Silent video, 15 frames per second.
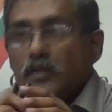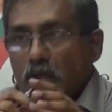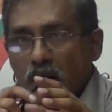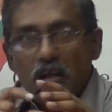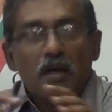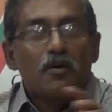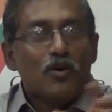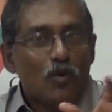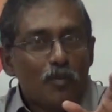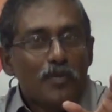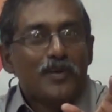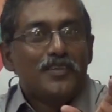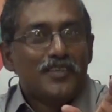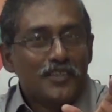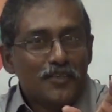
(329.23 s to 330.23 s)
There are
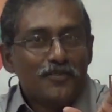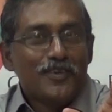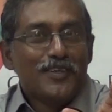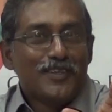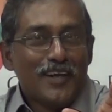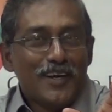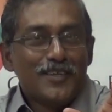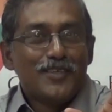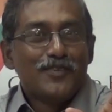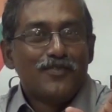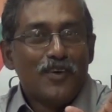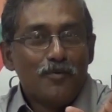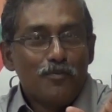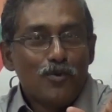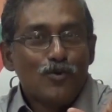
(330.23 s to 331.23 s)
completely different kind of
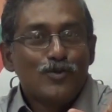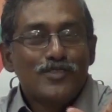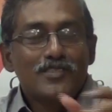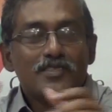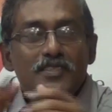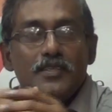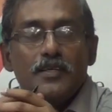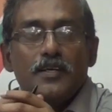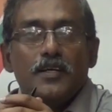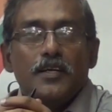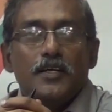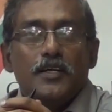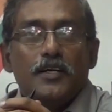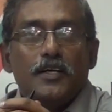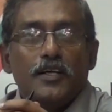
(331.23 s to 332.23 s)
approaches,
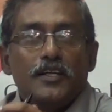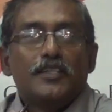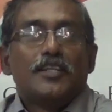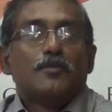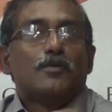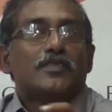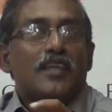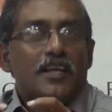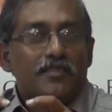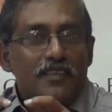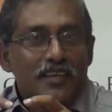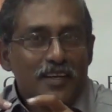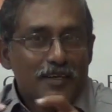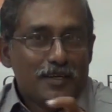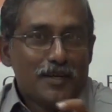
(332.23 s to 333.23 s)
and there was, I
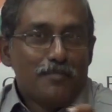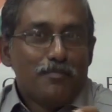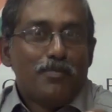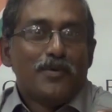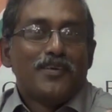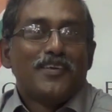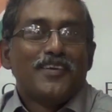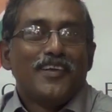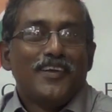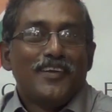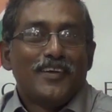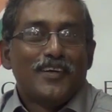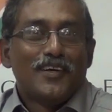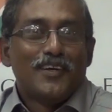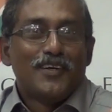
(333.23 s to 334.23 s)
think, a
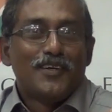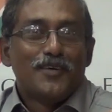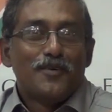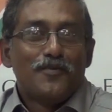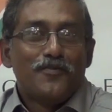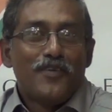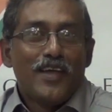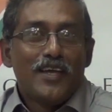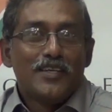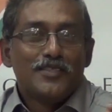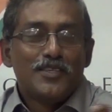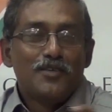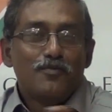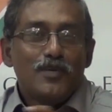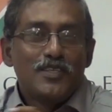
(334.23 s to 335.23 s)
temporary
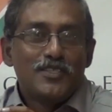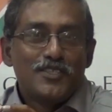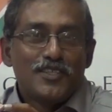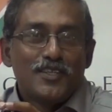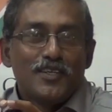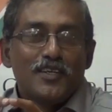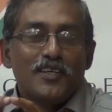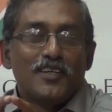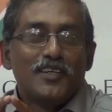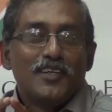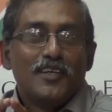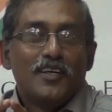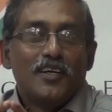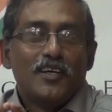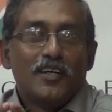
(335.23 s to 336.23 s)
phase in which
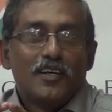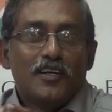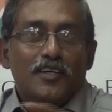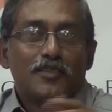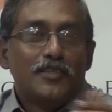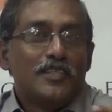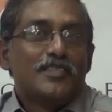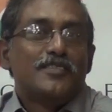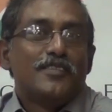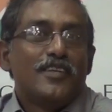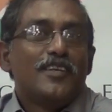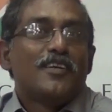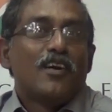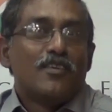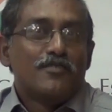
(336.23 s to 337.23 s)
these
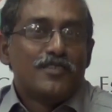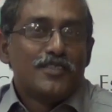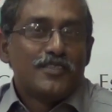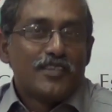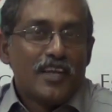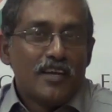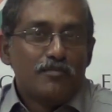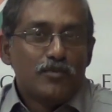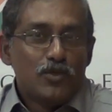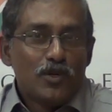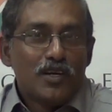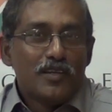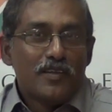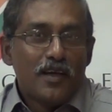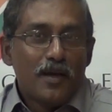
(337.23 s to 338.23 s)
three countries came
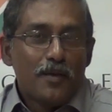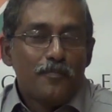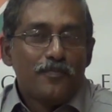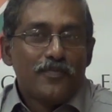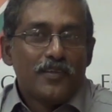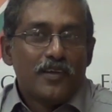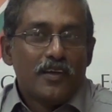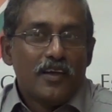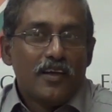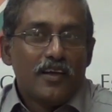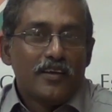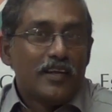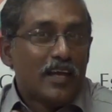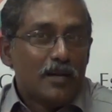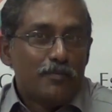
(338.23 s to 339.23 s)
together
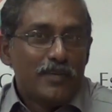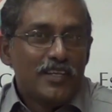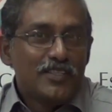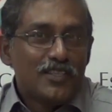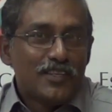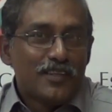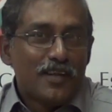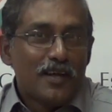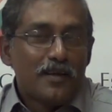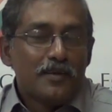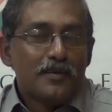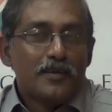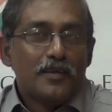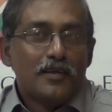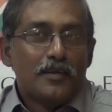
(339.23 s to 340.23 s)
and helped each other.
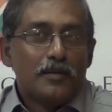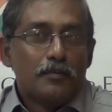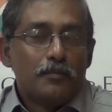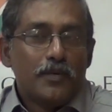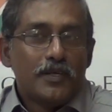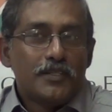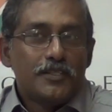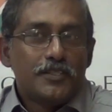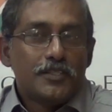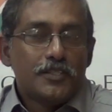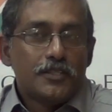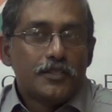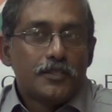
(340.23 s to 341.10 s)
But